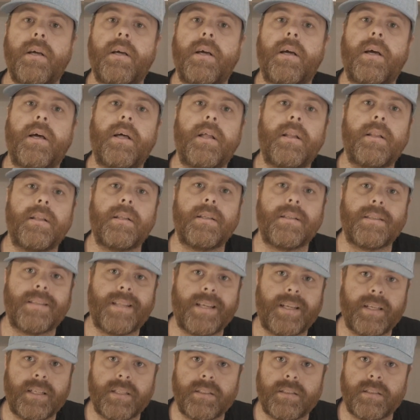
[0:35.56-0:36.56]
and
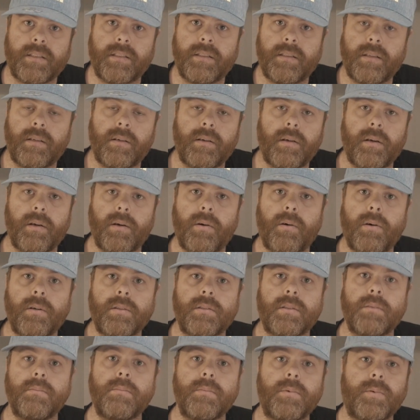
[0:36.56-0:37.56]
that is an
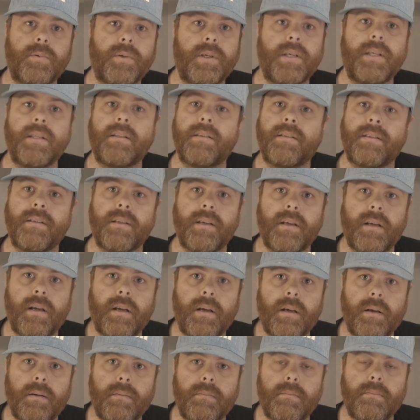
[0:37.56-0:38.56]
awesome, great
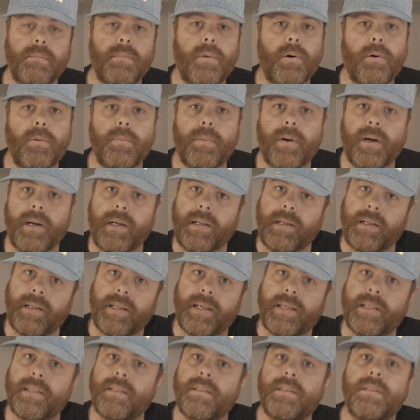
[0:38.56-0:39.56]
mobile
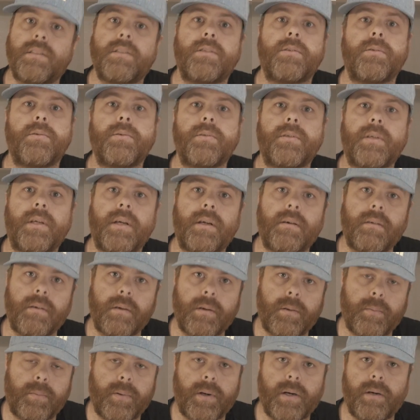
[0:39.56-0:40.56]
lens to carry
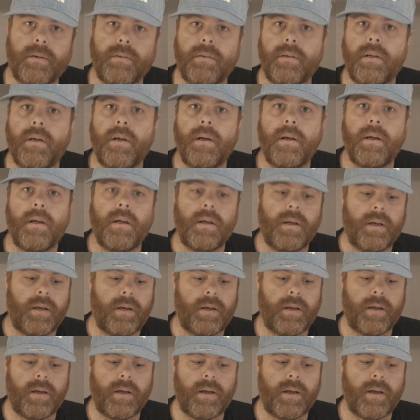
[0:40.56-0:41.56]
around,
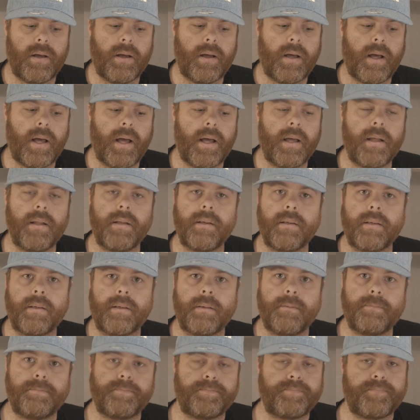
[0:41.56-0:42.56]

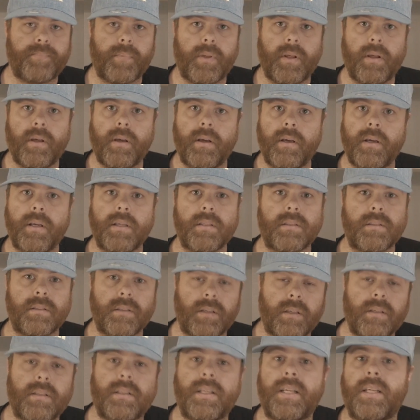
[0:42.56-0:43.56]
and it's
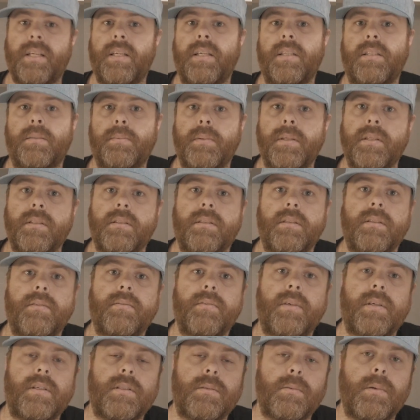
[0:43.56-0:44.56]
not that
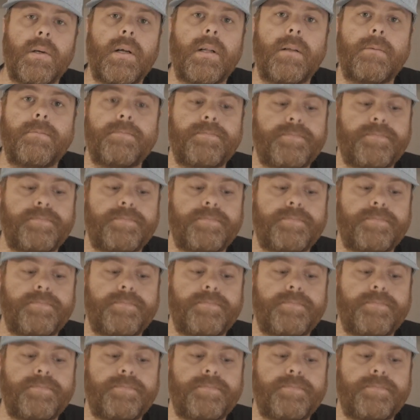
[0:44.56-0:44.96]
expensive as well.